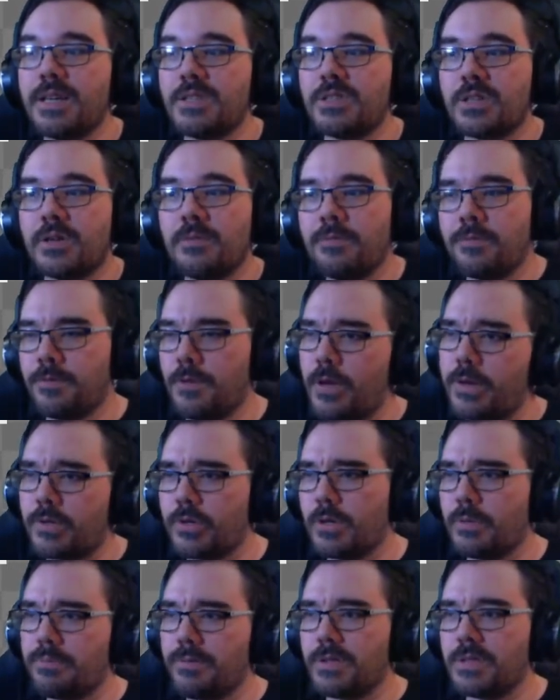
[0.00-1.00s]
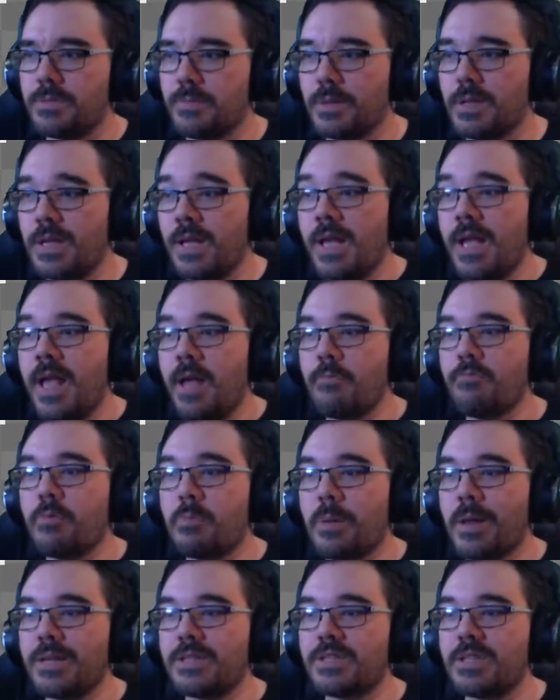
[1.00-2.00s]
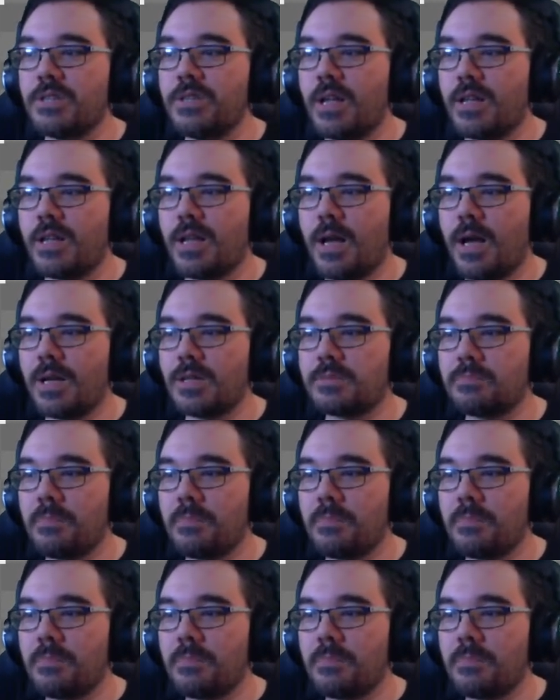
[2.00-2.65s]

As a conflicting principle, it will replace the null heart,